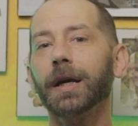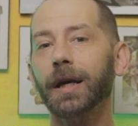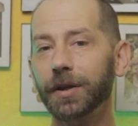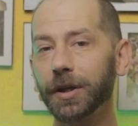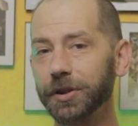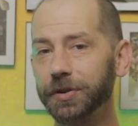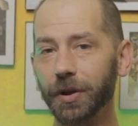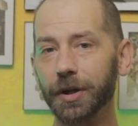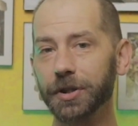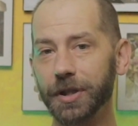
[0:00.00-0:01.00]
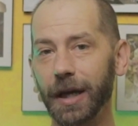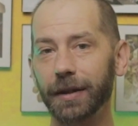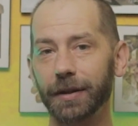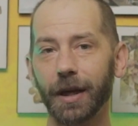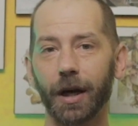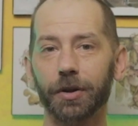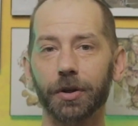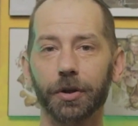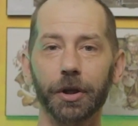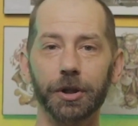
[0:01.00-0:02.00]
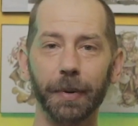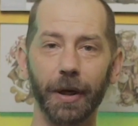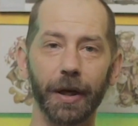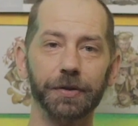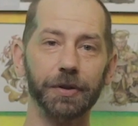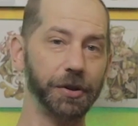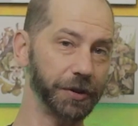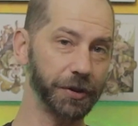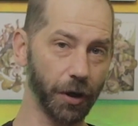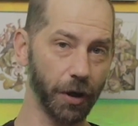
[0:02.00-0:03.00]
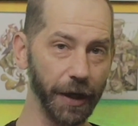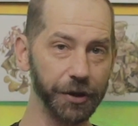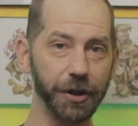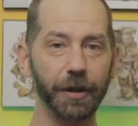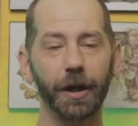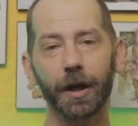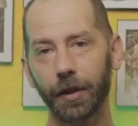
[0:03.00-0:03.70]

Conditions are a state that the character could experience, such as starvation,